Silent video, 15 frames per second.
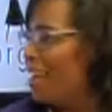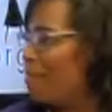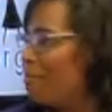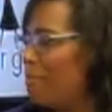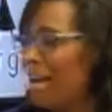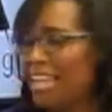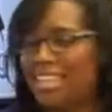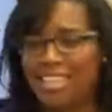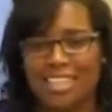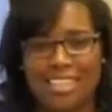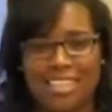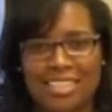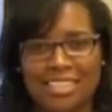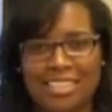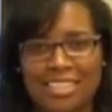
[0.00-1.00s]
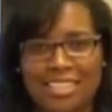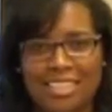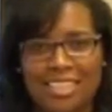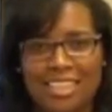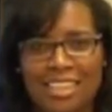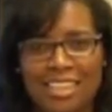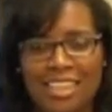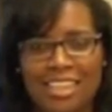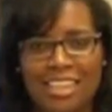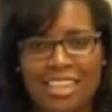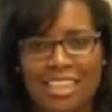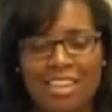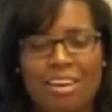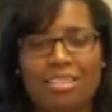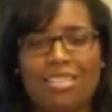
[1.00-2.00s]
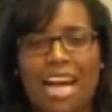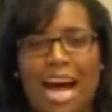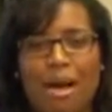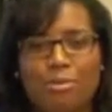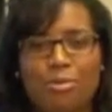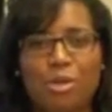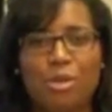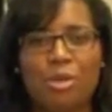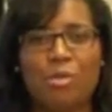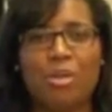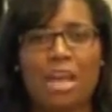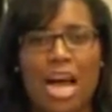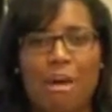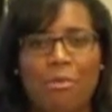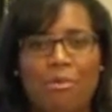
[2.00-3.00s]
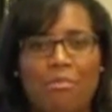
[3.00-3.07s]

My goodness. There are times where you and I,